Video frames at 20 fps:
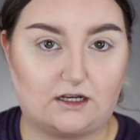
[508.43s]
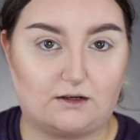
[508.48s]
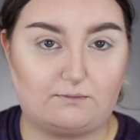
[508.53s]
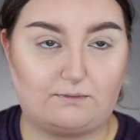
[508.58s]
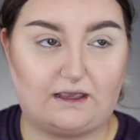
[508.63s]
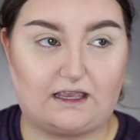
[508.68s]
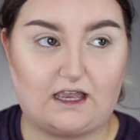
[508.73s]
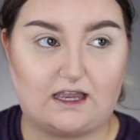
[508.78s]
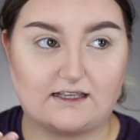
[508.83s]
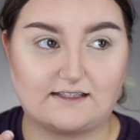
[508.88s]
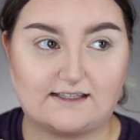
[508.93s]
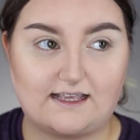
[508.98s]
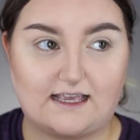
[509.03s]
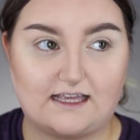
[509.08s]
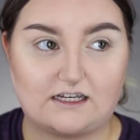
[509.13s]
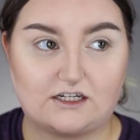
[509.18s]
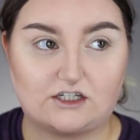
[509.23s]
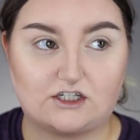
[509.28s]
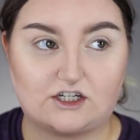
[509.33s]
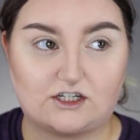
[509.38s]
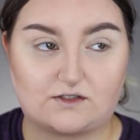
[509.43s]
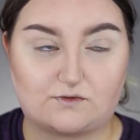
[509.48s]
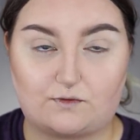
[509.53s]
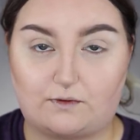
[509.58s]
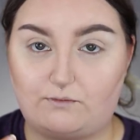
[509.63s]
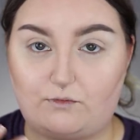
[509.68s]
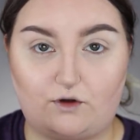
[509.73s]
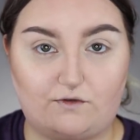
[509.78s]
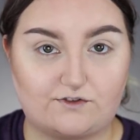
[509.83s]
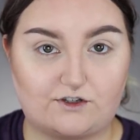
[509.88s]
because it just
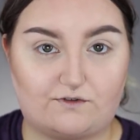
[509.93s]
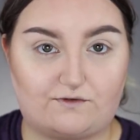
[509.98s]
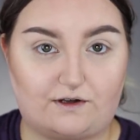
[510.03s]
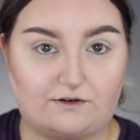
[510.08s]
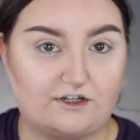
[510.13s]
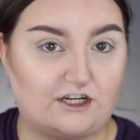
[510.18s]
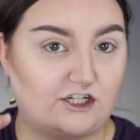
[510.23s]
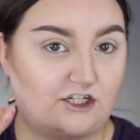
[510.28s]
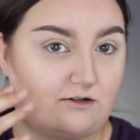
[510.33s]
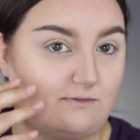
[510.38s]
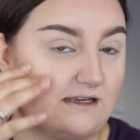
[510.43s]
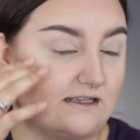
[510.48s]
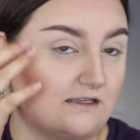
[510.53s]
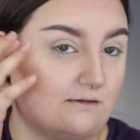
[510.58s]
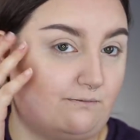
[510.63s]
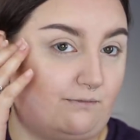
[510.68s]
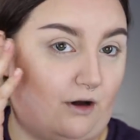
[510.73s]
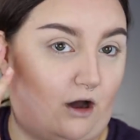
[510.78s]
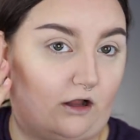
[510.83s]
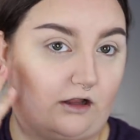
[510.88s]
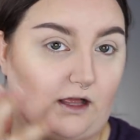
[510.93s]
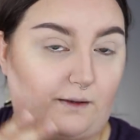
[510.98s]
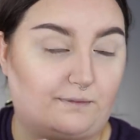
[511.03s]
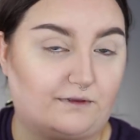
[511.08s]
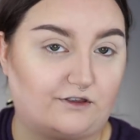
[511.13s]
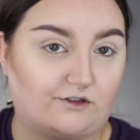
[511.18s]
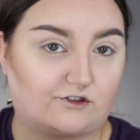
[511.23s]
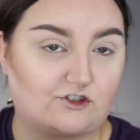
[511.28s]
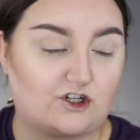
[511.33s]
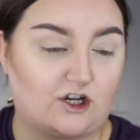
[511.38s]
removes your foundation, makes it ball up
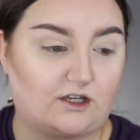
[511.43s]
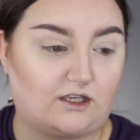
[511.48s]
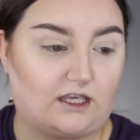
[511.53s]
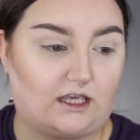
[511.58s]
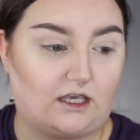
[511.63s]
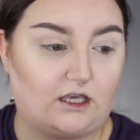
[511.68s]
and look chunky.